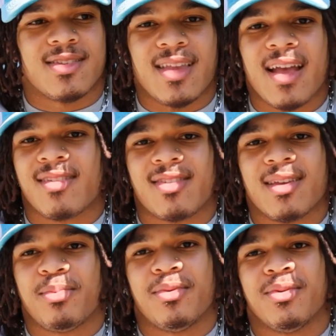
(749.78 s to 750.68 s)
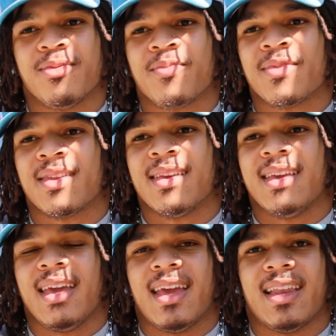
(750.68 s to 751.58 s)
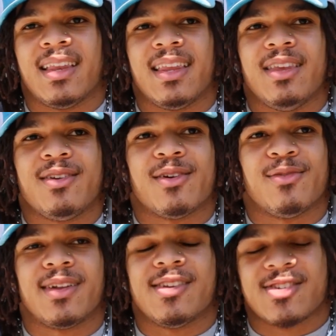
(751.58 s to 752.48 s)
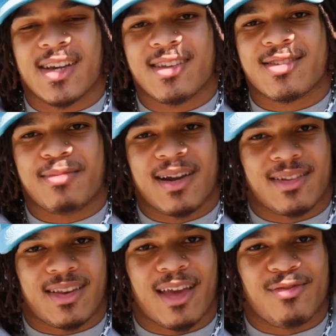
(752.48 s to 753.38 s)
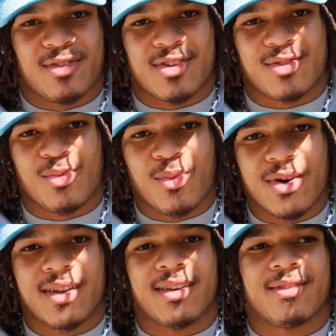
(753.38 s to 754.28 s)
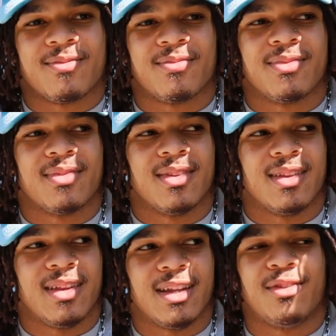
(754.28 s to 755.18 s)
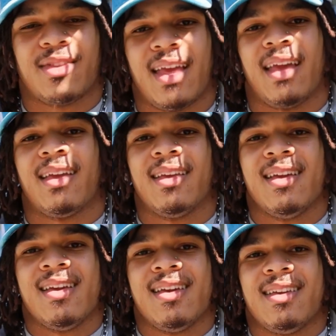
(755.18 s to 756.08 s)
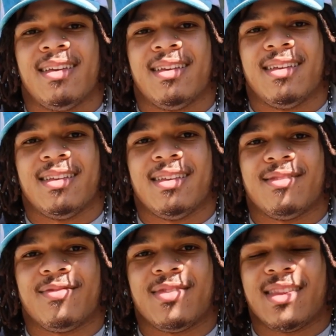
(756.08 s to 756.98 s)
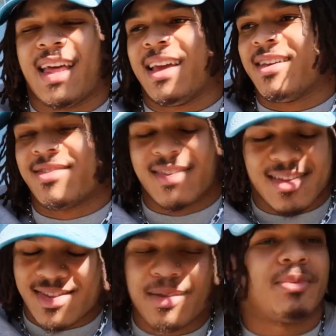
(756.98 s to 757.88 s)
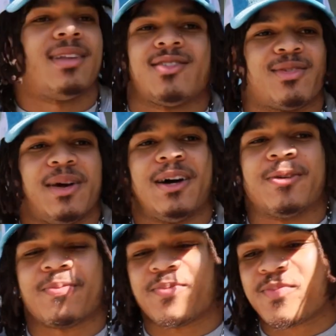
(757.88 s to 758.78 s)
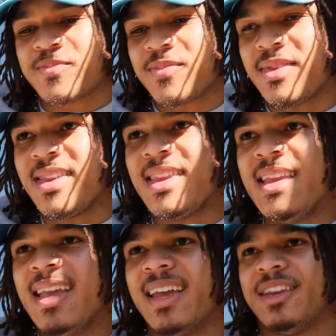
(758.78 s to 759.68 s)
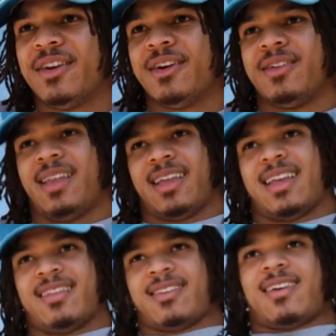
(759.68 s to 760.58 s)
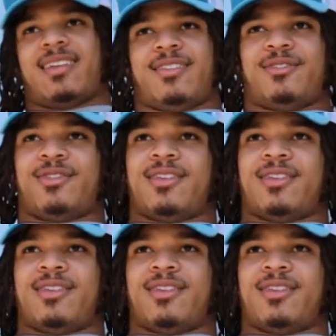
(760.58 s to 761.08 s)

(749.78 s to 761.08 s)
that simple, and you could really change somebody's life for just one little thing. Like, it's simple as a smile. And, you know, like, that's kind of,